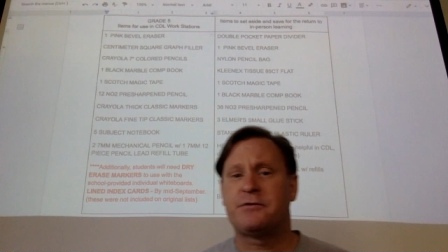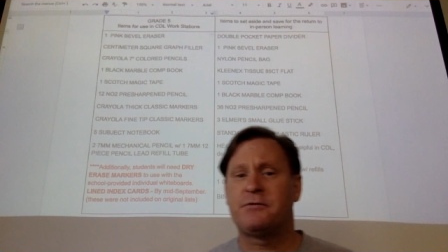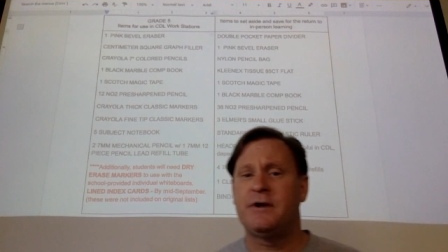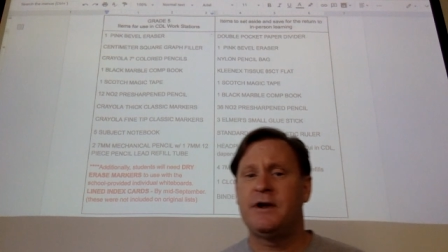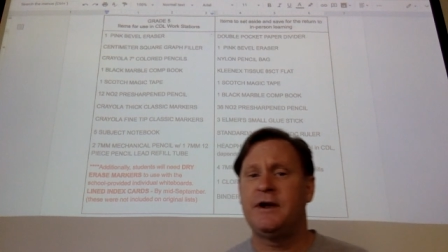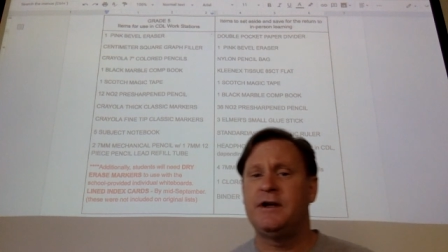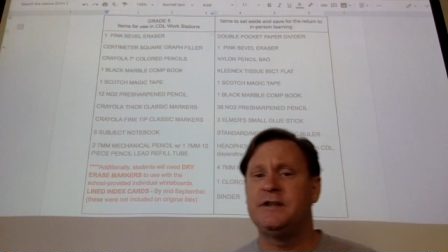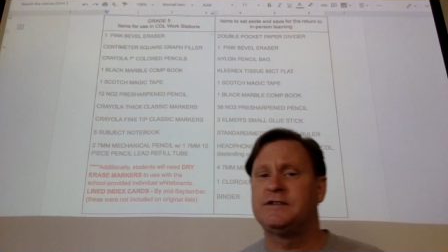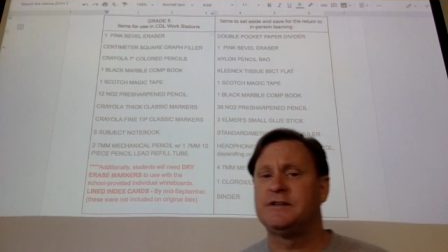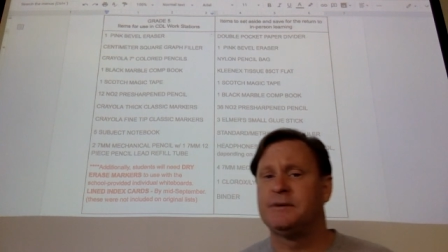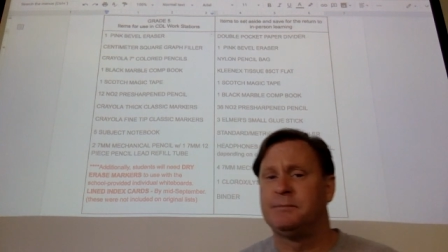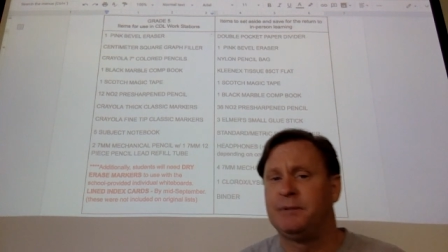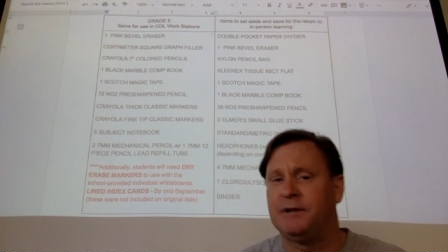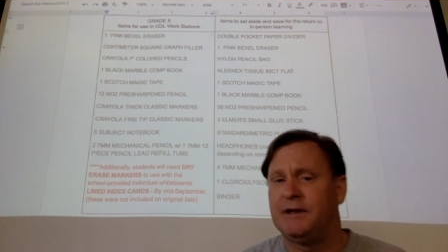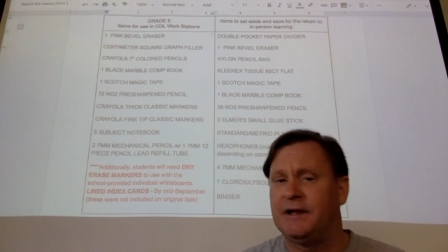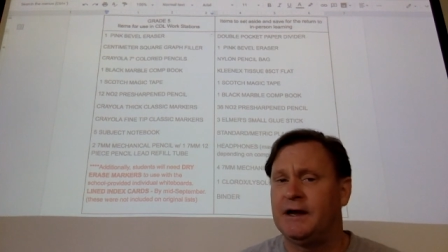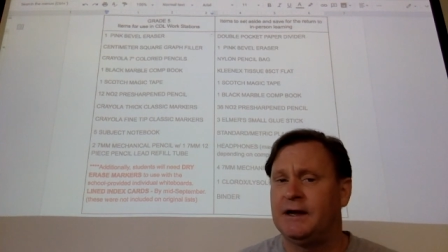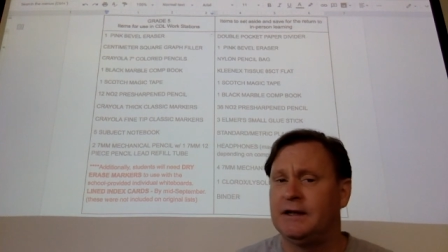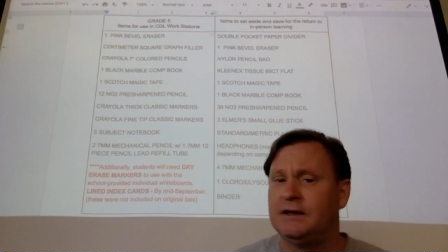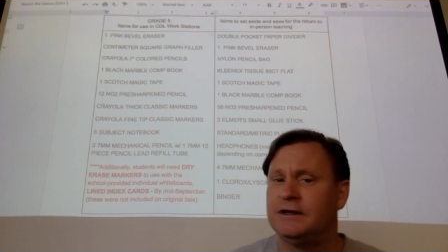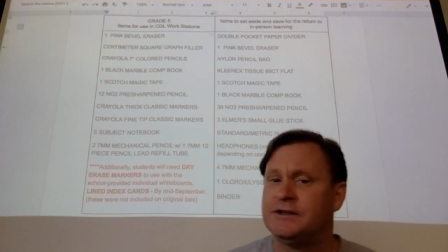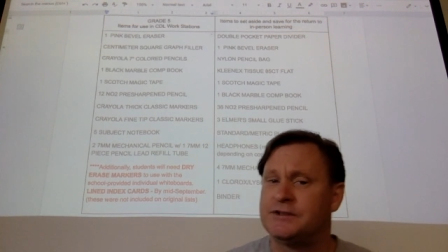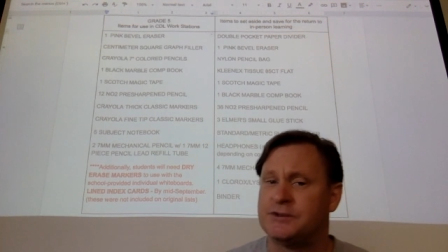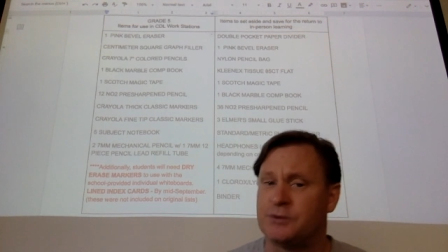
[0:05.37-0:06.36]
grade
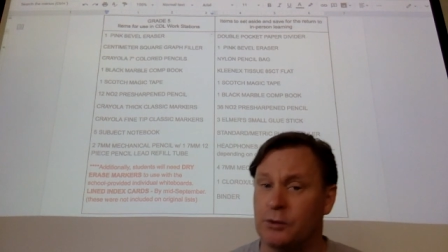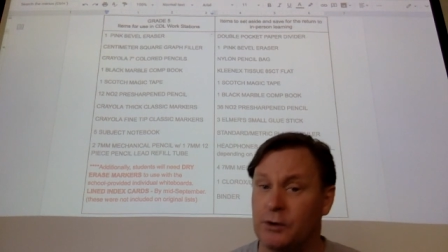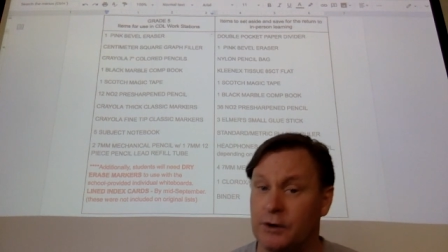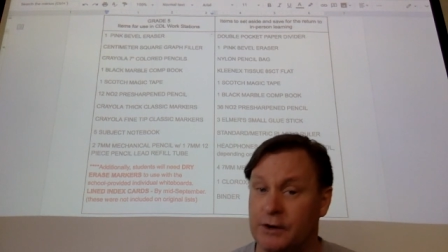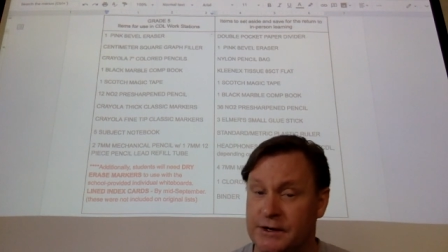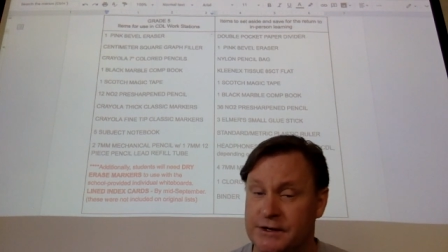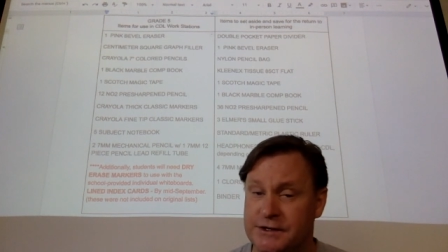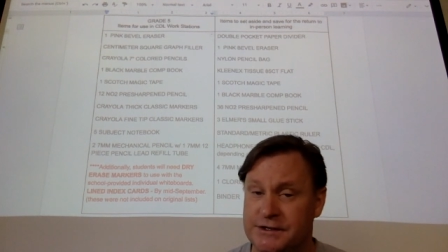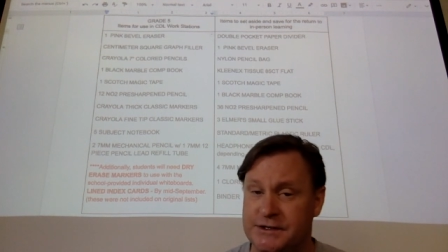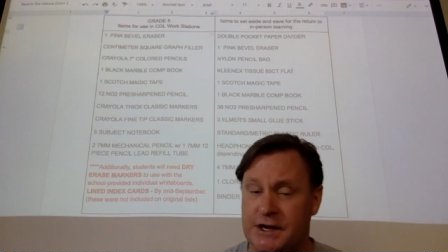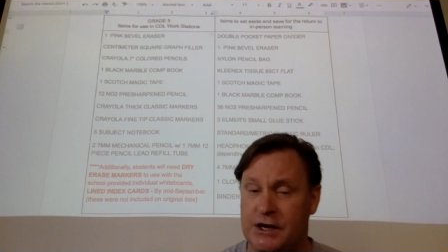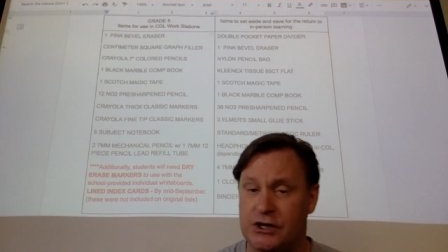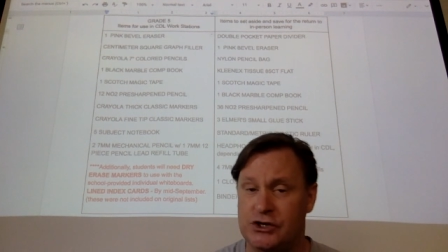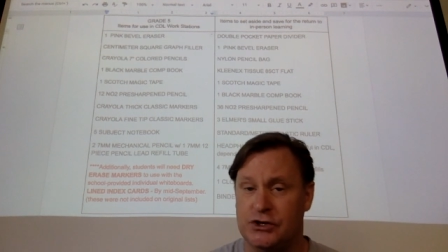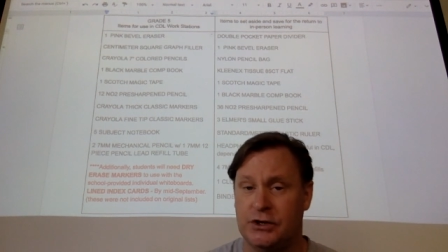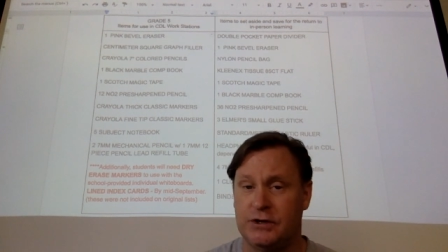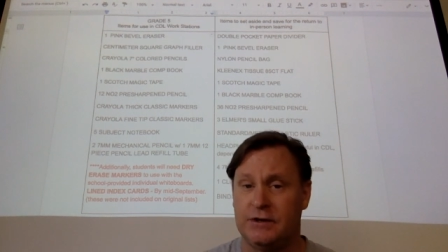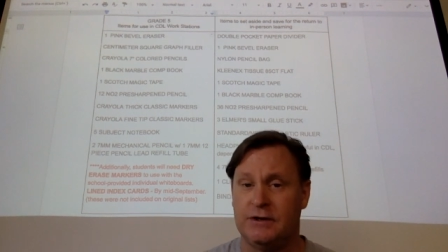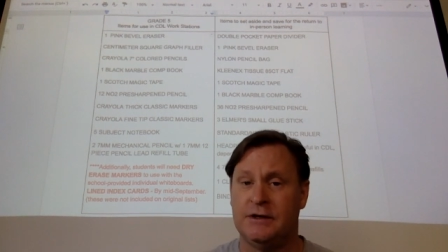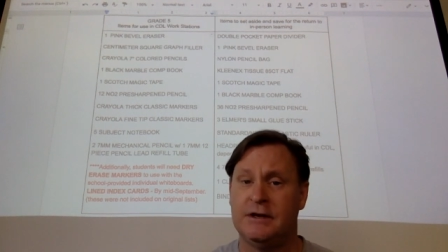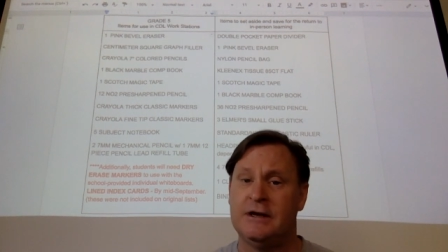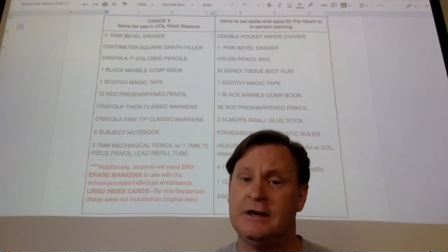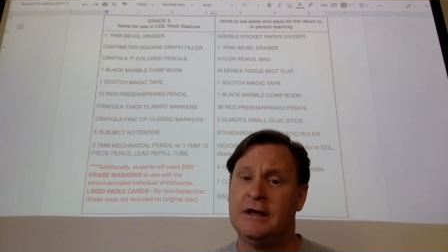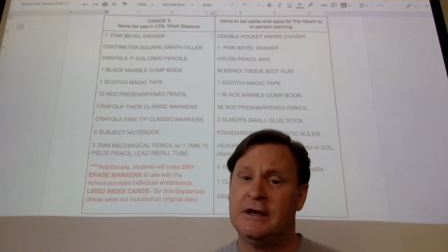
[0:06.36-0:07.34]
supply list organization.